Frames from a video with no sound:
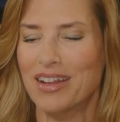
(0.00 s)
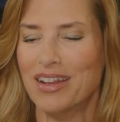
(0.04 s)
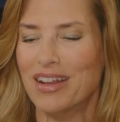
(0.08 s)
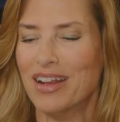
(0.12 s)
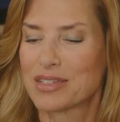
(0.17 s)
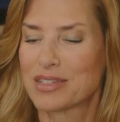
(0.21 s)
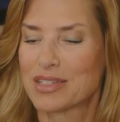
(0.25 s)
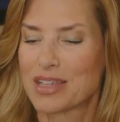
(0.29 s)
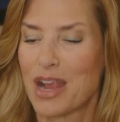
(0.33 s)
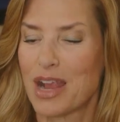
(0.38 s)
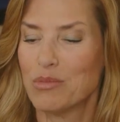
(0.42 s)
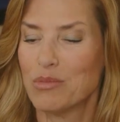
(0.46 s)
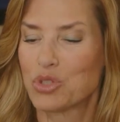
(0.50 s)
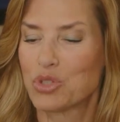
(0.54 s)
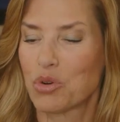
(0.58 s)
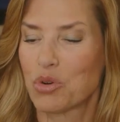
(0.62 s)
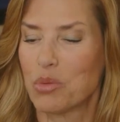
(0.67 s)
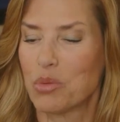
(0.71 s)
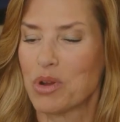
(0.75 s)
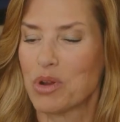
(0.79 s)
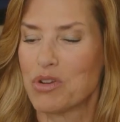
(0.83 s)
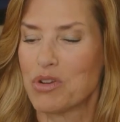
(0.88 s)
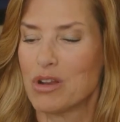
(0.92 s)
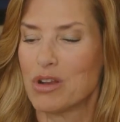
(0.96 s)
Sam
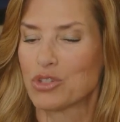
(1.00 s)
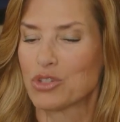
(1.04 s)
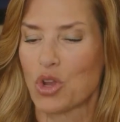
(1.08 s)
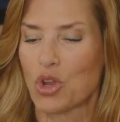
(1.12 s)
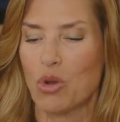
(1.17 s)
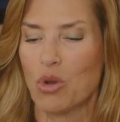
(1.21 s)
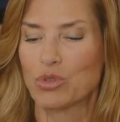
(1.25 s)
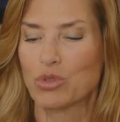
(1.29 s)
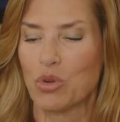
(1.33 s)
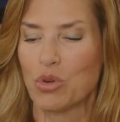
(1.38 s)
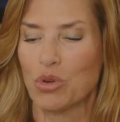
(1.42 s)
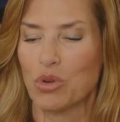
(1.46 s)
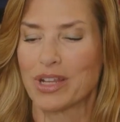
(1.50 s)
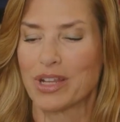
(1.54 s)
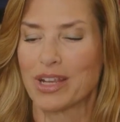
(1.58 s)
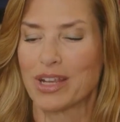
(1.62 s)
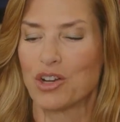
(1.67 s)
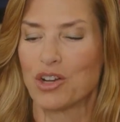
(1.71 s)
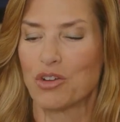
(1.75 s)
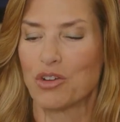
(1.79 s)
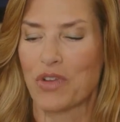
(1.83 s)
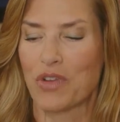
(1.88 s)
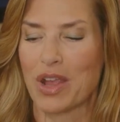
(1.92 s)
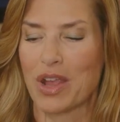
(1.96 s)
Sorbo knows homeschooling
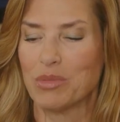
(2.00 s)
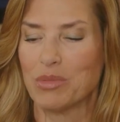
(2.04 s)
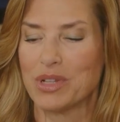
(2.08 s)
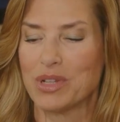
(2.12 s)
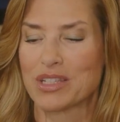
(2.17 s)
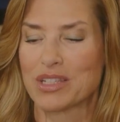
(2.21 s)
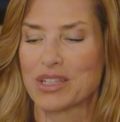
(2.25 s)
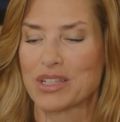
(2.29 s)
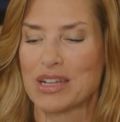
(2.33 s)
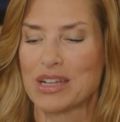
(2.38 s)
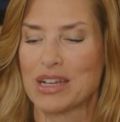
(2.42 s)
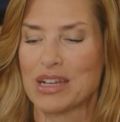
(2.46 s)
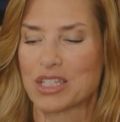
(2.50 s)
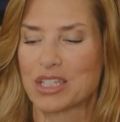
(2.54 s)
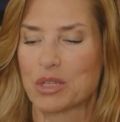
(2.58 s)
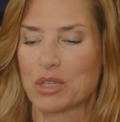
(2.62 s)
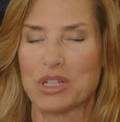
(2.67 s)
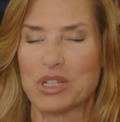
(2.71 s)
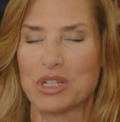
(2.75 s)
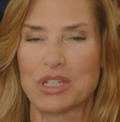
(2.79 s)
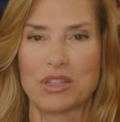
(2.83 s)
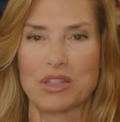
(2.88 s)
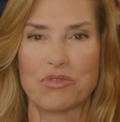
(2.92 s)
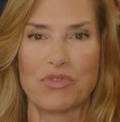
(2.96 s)
and her family is a
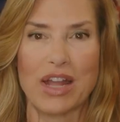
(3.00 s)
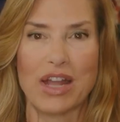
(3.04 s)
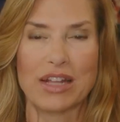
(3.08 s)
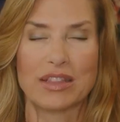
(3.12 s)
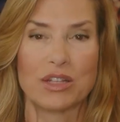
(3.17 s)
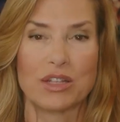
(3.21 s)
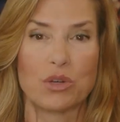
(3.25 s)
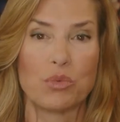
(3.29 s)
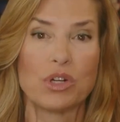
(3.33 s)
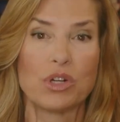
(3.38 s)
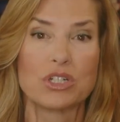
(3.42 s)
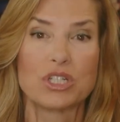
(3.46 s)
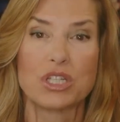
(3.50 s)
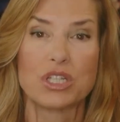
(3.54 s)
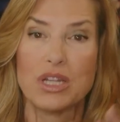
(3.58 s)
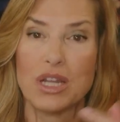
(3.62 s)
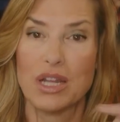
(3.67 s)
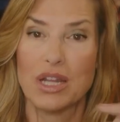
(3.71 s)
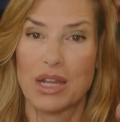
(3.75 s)
testament to the fact that it works.